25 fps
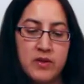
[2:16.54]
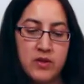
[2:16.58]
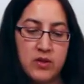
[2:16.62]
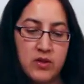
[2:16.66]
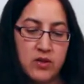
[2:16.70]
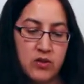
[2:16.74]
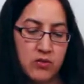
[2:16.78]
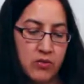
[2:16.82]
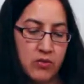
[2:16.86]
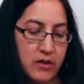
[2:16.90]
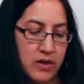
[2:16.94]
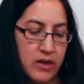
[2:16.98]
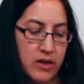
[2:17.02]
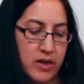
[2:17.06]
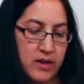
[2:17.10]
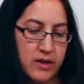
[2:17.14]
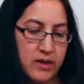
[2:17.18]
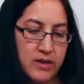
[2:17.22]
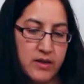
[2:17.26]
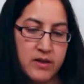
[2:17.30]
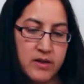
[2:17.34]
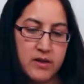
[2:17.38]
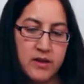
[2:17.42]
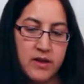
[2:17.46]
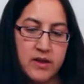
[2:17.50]
into a
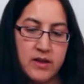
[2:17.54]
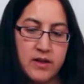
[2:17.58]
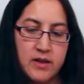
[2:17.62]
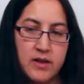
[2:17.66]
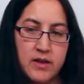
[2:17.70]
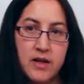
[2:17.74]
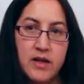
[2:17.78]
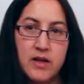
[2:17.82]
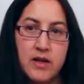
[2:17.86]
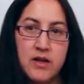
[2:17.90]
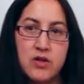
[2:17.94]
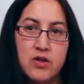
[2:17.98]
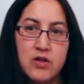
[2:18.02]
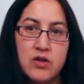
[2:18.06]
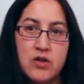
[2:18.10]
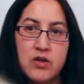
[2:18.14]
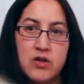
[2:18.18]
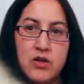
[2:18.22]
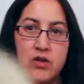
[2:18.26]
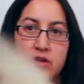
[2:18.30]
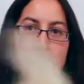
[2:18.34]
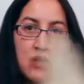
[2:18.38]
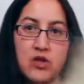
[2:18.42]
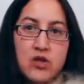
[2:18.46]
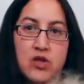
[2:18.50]
nice
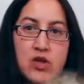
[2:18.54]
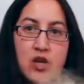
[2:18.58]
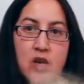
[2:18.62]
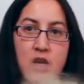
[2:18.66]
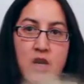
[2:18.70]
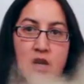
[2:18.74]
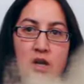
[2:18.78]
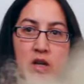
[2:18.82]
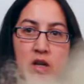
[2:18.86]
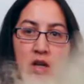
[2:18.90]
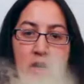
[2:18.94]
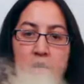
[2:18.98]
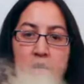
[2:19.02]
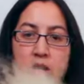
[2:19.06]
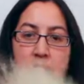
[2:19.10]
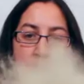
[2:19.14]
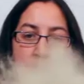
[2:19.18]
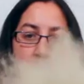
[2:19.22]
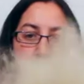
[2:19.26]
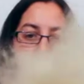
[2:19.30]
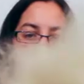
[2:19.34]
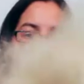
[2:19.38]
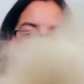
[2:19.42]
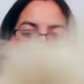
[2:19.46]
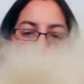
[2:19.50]
6-inch chunk.
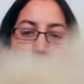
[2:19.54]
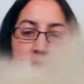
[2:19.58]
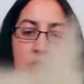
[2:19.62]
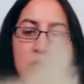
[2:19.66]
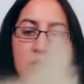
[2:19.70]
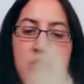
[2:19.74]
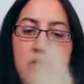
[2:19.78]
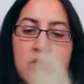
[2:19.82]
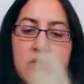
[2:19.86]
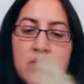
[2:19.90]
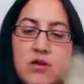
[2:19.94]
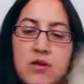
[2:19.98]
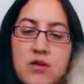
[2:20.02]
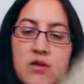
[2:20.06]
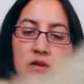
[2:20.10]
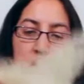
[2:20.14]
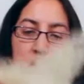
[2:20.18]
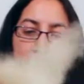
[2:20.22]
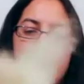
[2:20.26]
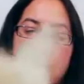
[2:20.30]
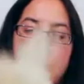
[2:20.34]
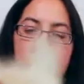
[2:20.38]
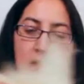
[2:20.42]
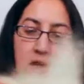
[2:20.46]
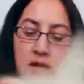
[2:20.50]
So I'm going to start
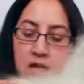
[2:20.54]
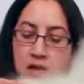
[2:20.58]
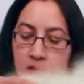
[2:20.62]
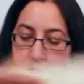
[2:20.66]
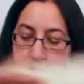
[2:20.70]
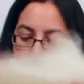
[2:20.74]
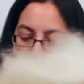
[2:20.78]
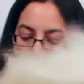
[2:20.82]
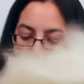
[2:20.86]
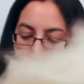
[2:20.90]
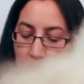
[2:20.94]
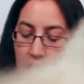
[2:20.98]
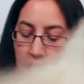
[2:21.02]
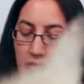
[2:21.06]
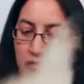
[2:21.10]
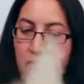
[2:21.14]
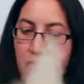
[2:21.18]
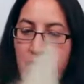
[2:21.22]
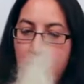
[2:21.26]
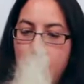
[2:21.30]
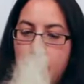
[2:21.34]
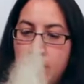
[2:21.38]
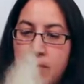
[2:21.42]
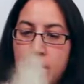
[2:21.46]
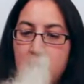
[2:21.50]
taking this and
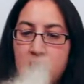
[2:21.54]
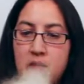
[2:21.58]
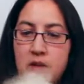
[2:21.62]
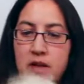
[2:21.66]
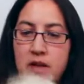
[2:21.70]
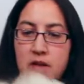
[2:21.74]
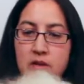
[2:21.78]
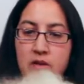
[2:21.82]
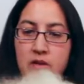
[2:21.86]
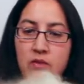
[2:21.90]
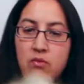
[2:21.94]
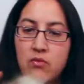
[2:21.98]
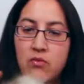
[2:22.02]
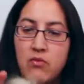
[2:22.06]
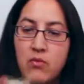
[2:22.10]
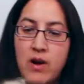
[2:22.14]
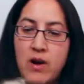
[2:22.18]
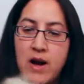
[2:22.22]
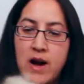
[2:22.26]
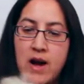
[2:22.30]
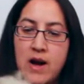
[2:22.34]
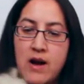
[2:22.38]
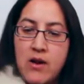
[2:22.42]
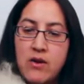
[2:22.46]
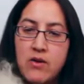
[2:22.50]
wrapping it
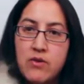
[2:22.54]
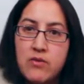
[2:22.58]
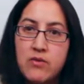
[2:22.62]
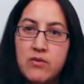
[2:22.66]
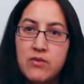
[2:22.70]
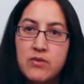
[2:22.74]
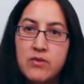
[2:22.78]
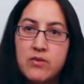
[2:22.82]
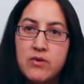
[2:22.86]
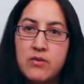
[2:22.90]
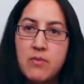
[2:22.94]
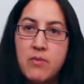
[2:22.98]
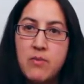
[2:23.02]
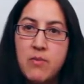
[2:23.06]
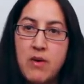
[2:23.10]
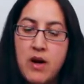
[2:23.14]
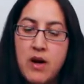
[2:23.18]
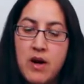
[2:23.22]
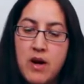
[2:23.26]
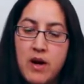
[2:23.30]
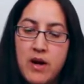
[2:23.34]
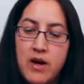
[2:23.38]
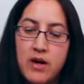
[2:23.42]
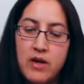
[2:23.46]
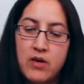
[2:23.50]
around
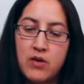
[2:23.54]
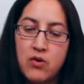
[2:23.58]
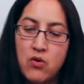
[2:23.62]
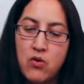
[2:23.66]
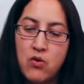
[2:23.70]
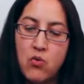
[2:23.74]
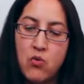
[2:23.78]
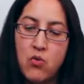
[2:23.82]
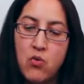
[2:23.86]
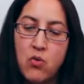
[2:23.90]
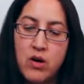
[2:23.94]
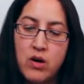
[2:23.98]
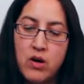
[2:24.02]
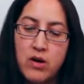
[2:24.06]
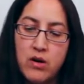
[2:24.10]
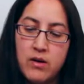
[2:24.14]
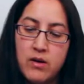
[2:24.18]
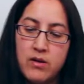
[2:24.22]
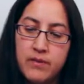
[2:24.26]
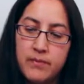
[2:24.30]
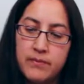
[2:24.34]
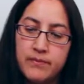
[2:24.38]
my core.